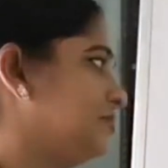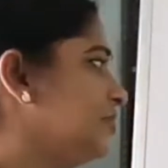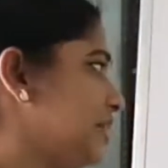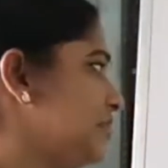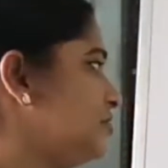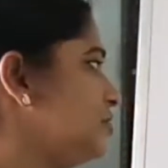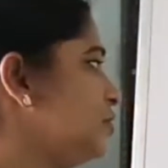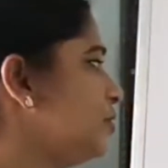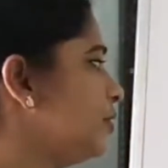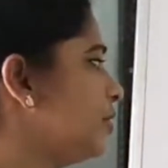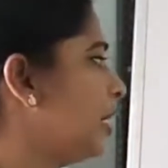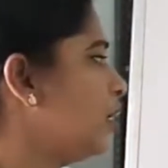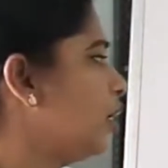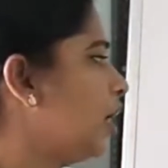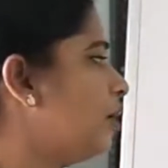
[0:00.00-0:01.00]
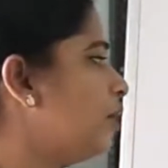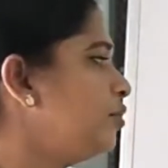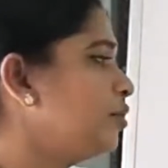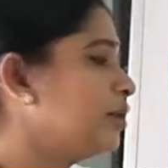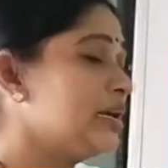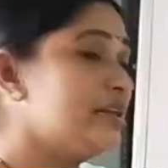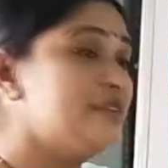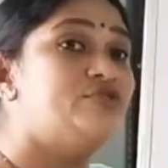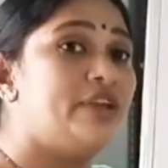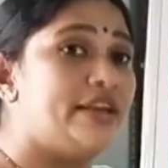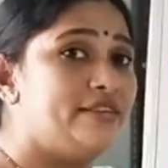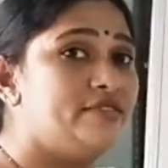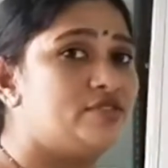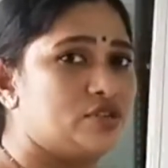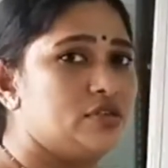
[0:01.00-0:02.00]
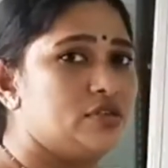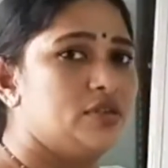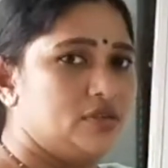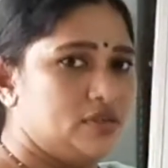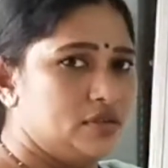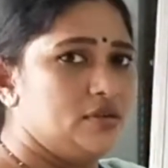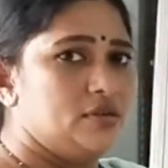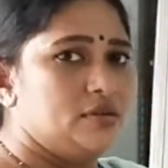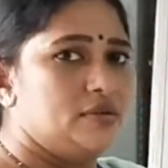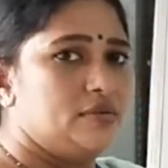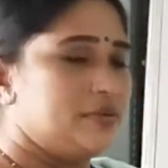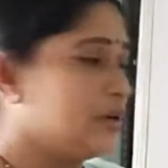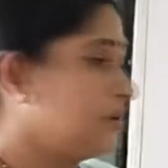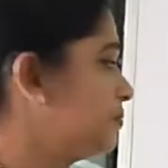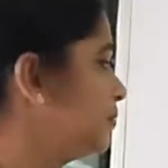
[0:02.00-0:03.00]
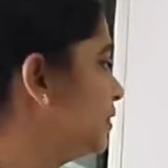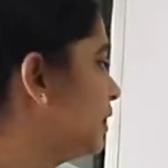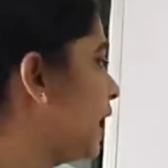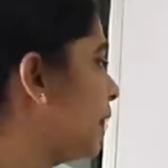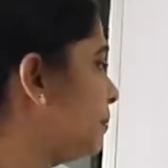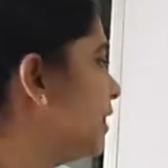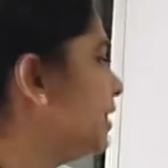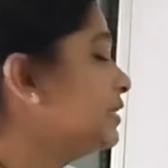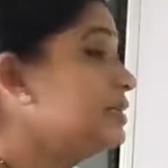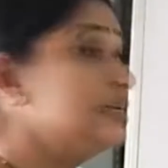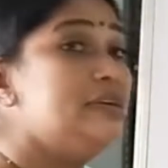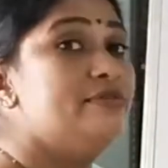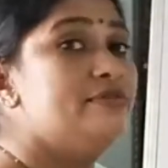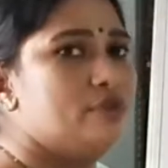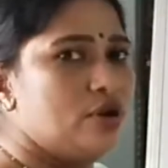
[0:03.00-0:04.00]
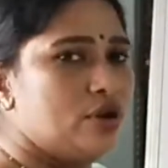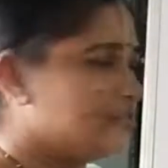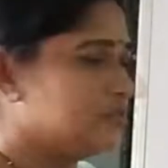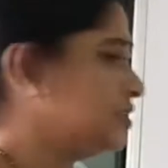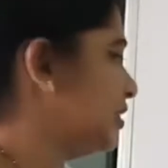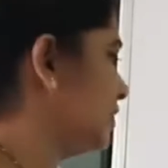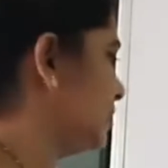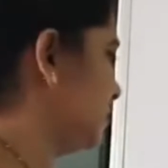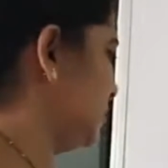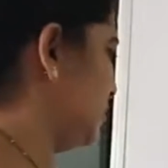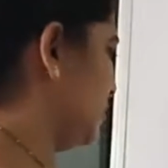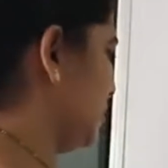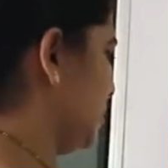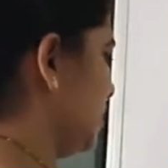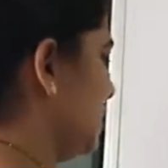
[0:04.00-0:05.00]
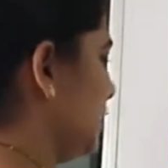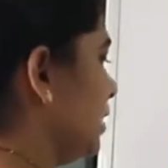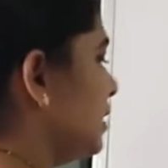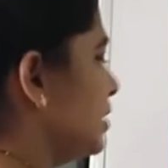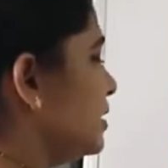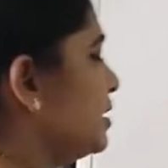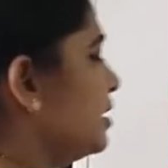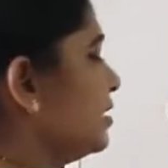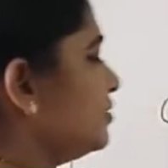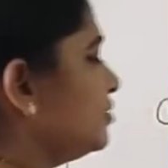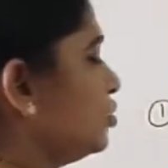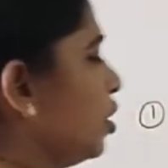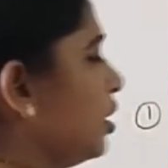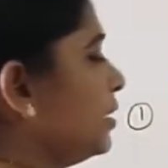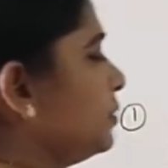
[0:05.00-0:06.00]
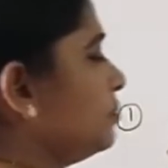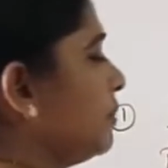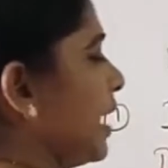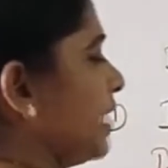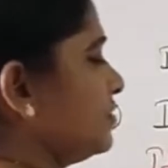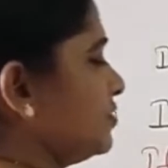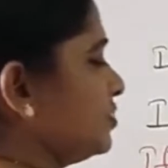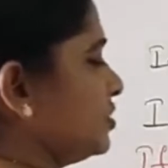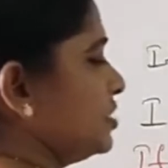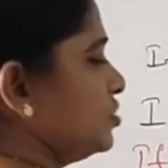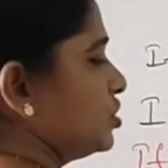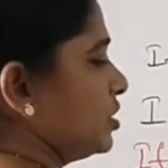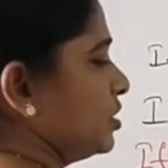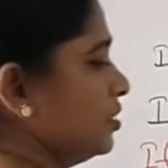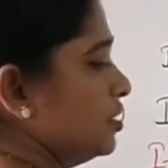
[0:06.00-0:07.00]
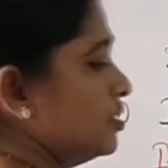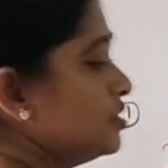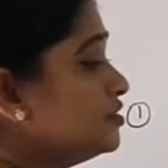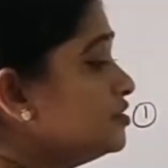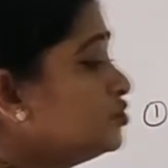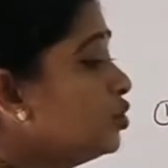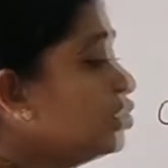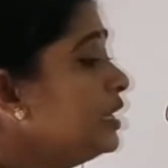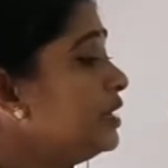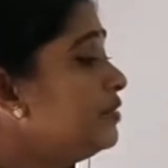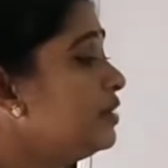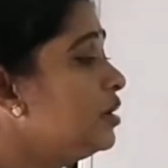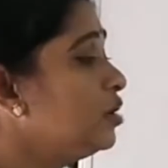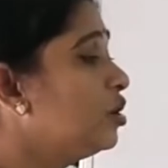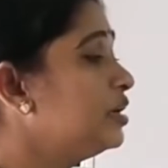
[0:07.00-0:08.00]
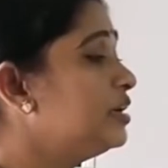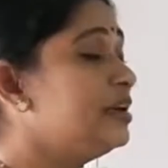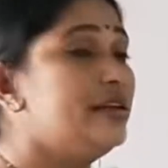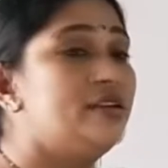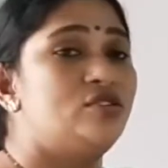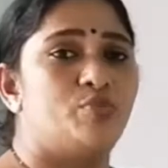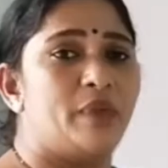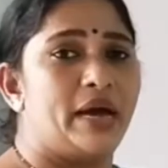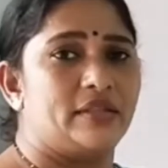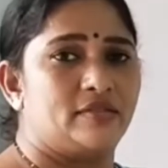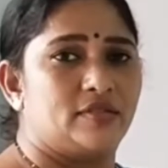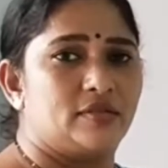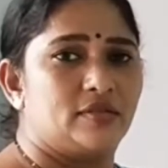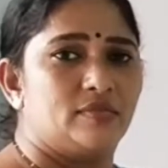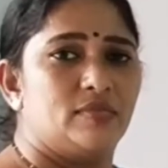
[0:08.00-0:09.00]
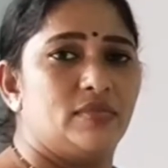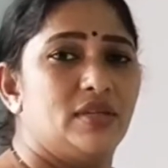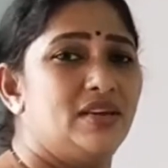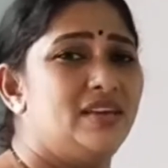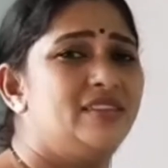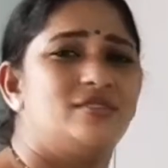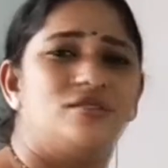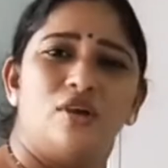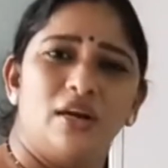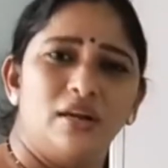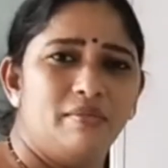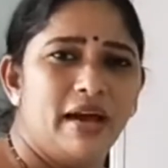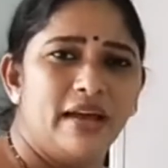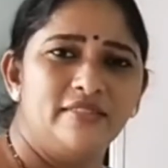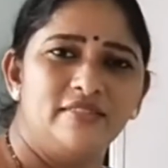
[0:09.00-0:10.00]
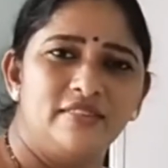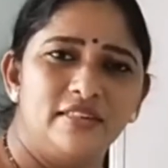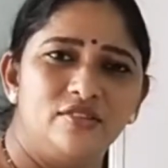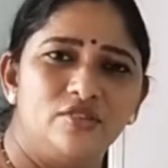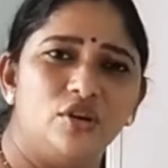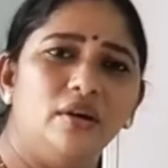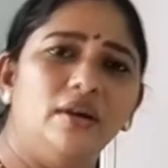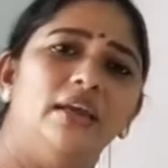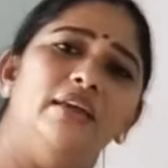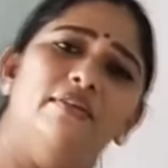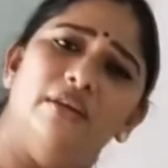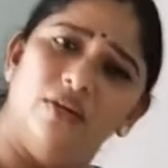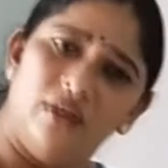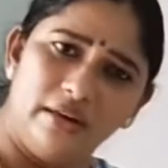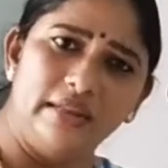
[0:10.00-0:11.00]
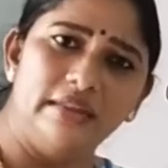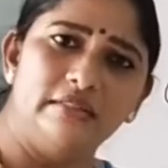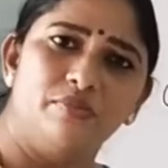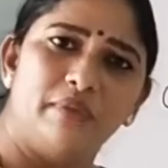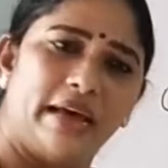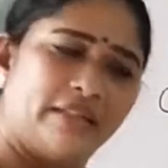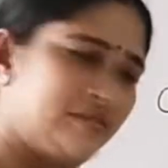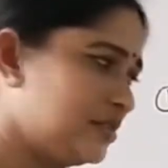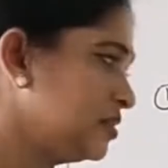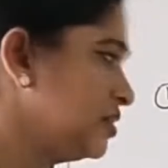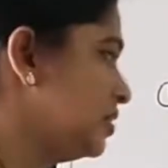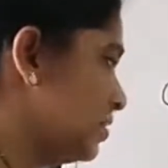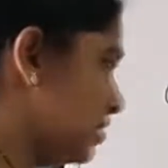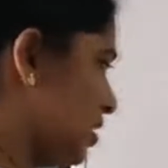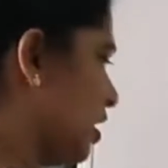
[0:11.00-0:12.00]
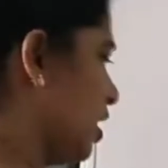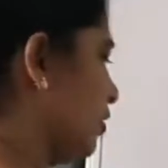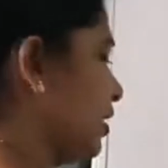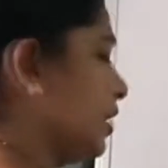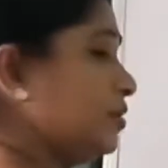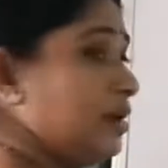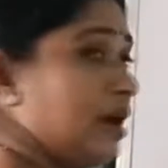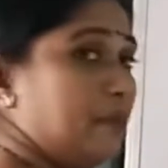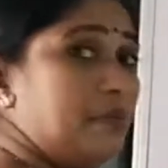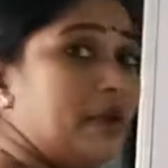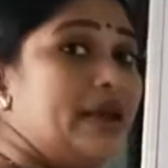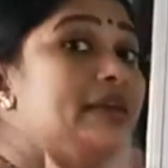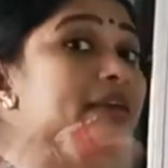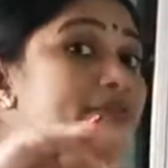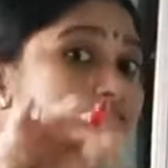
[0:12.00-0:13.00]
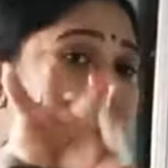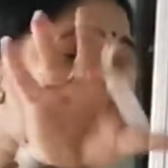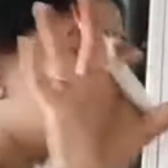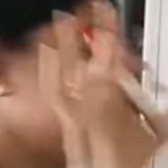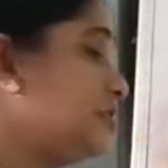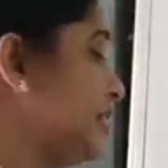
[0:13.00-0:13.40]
Thus, how you can change from applying the if clause here. He is not maths teacher, so he will not teach maths. He is not a maths teacher, he will not teach maths. How can you apply if clause